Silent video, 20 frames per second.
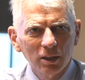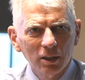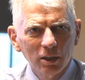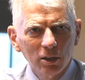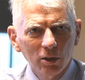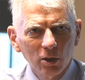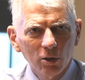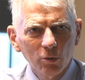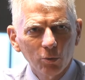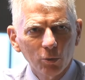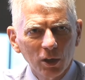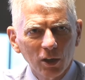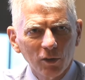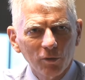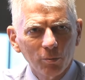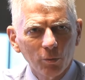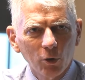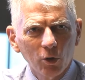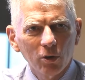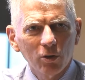Here we
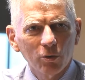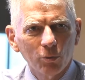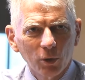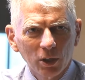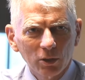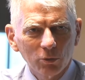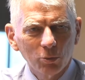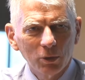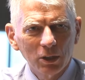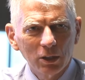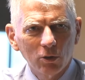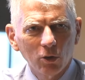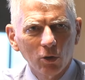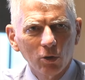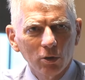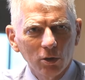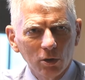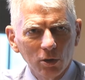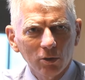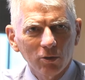have more what we
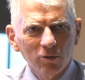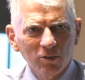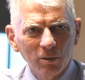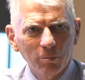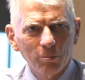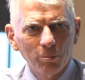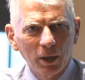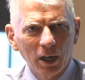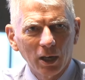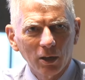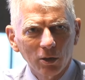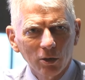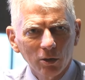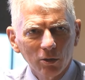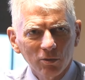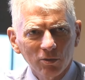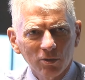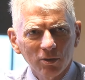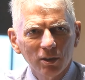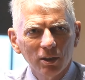call concept
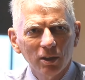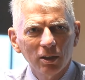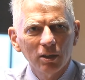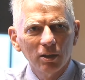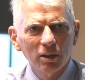buyers